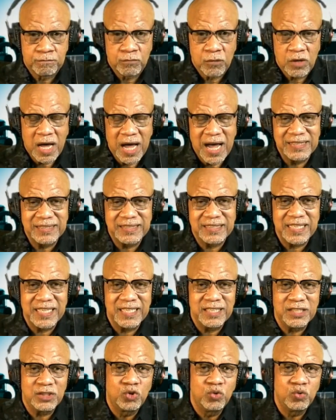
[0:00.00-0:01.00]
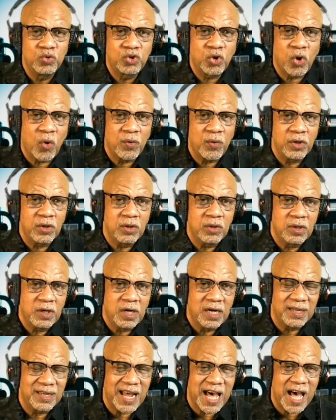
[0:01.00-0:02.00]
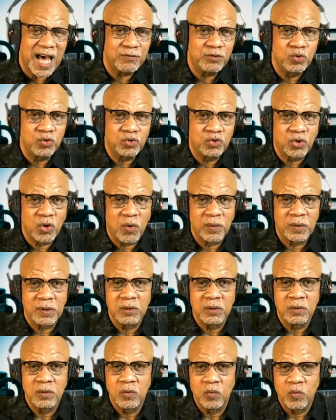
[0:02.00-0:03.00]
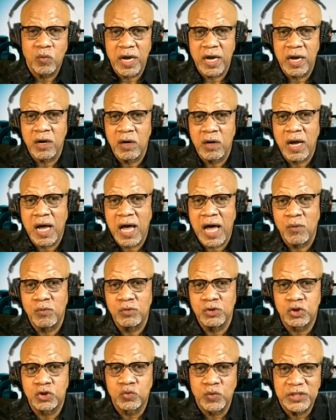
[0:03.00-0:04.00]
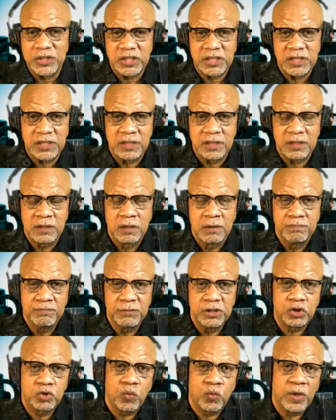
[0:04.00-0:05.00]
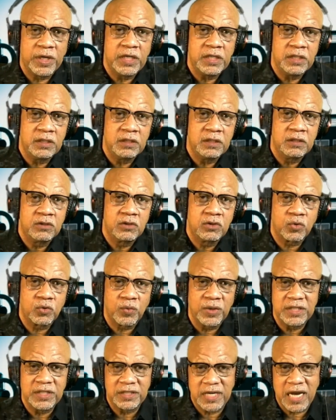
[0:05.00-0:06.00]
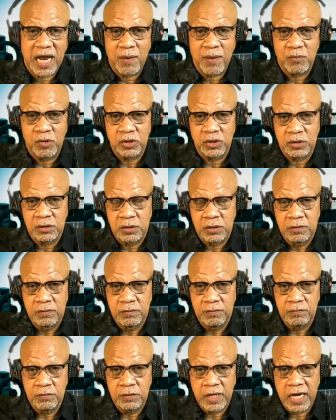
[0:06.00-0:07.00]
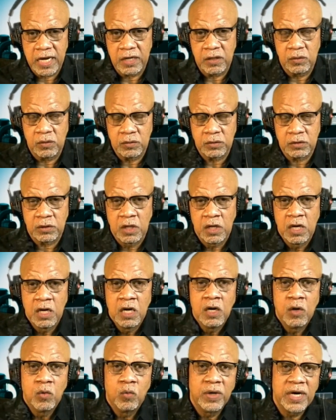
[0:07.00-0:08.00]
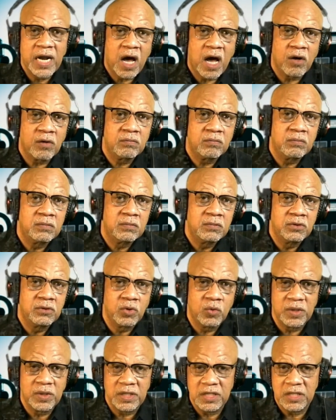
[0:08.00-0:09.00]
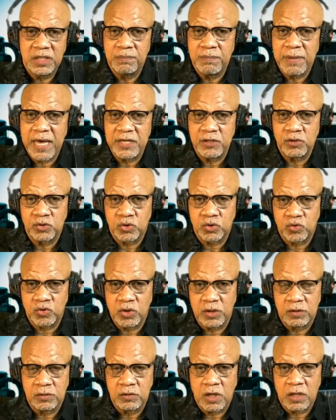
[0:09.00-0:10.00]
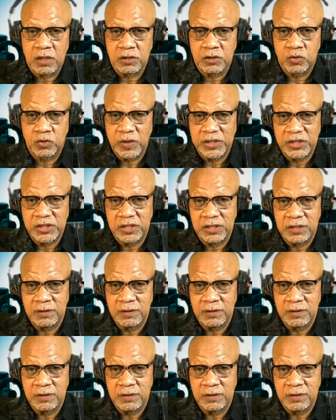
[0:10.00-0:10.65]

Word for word: I did a tutorial, a live tutorial where I was switching between three camera angles without doing any manual strip, uh, switching